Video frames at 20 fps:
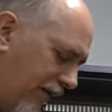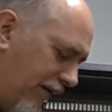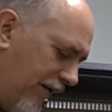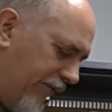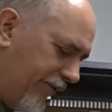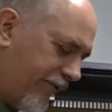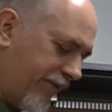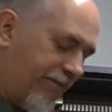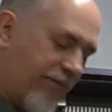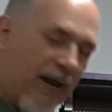
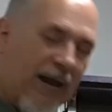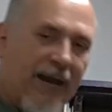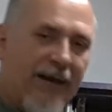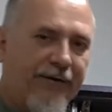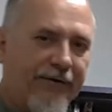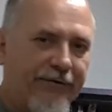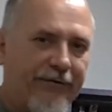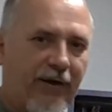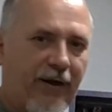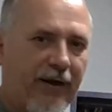it was a
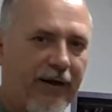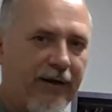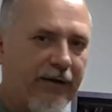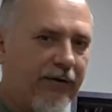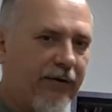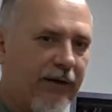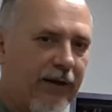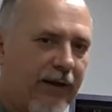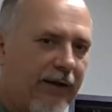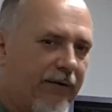bad
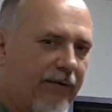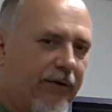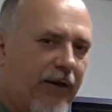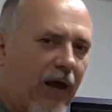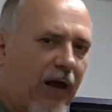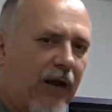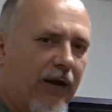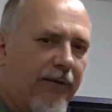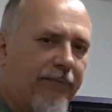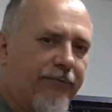design, and
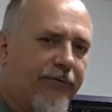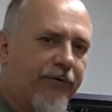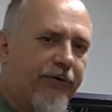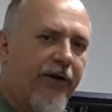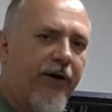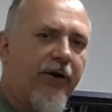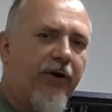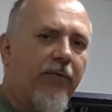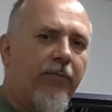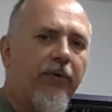Gottliebs are
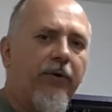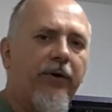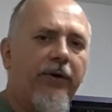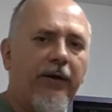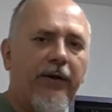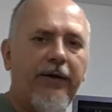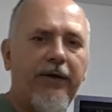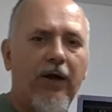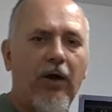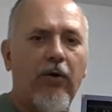
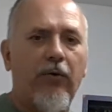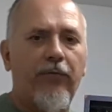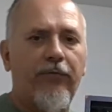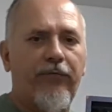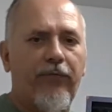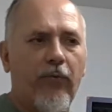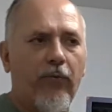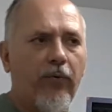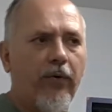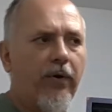terribly
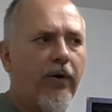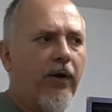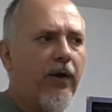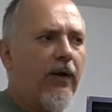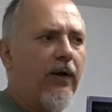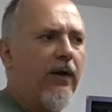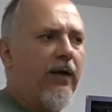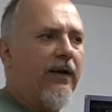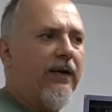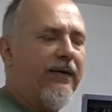known for
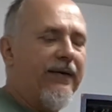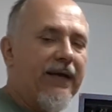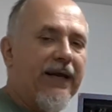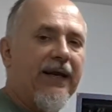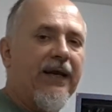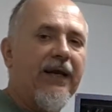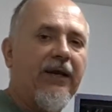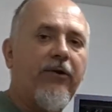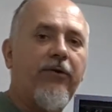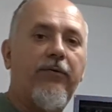
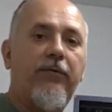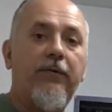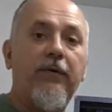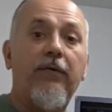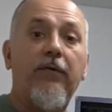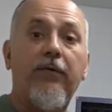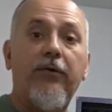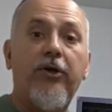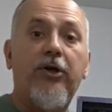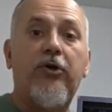needing
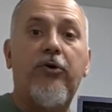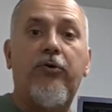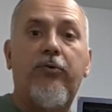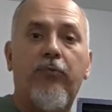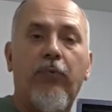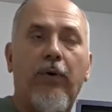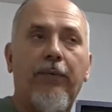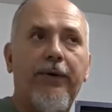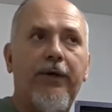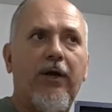
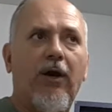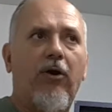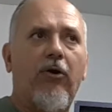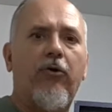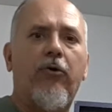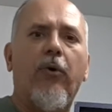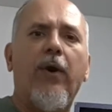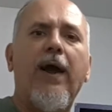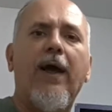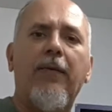what we
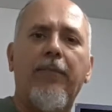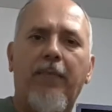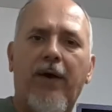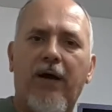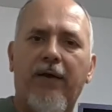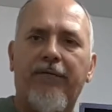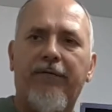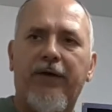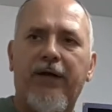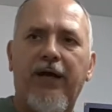call ground
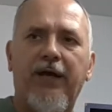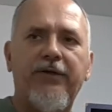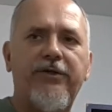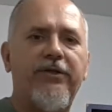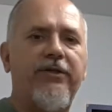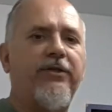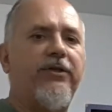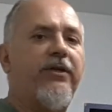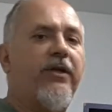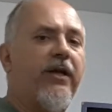
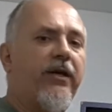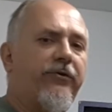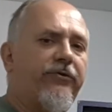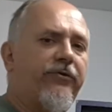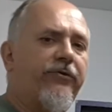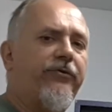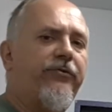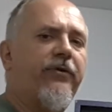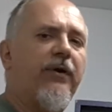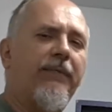modification. You need
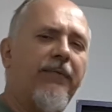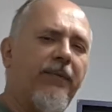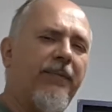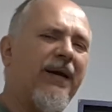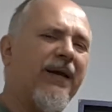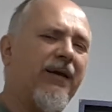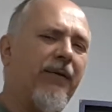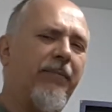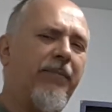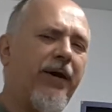to do something to
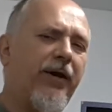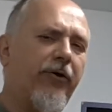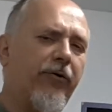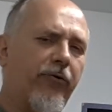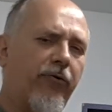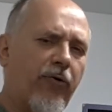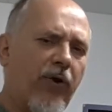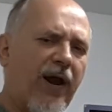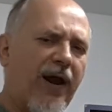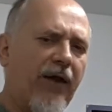make a
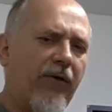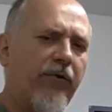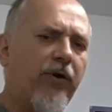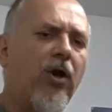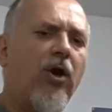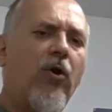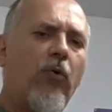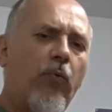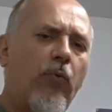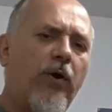better ground.
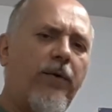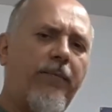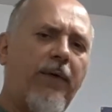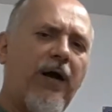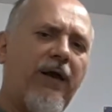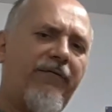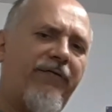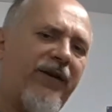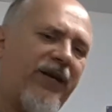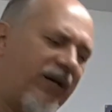One
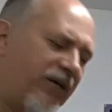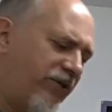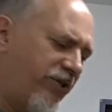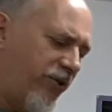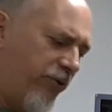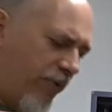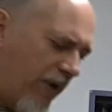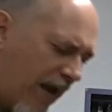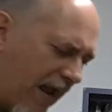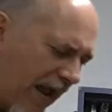
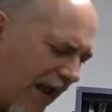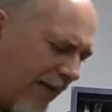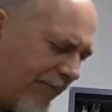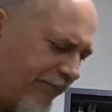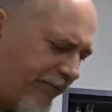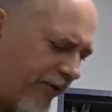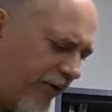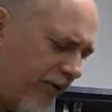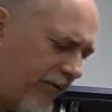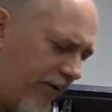modification you
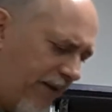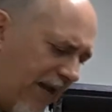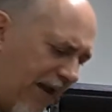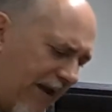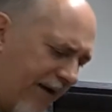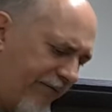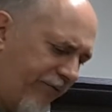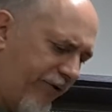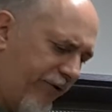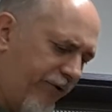absolutely
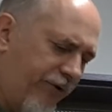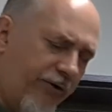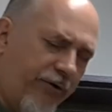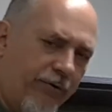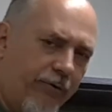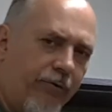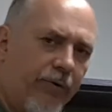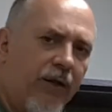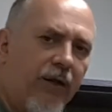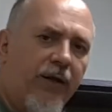have to
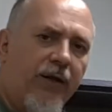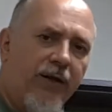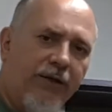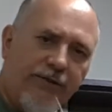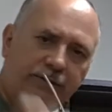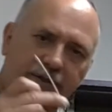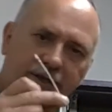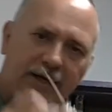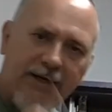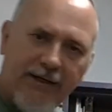do
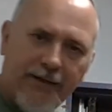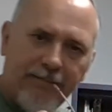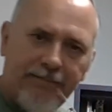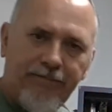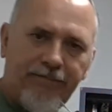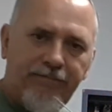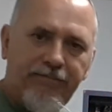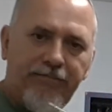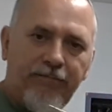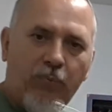is you take
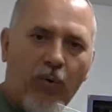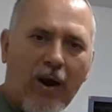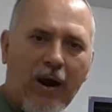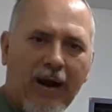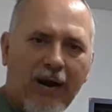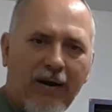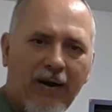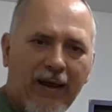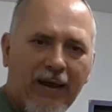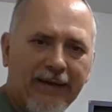a
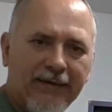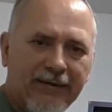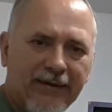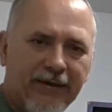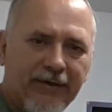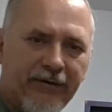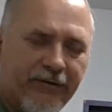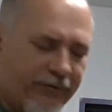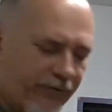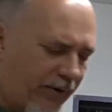wire like
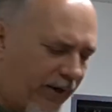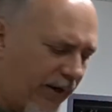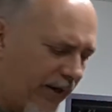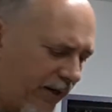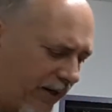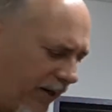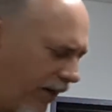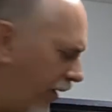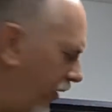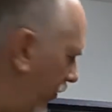this,
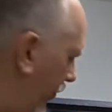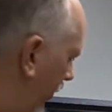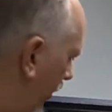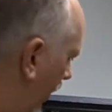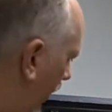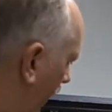ready to go,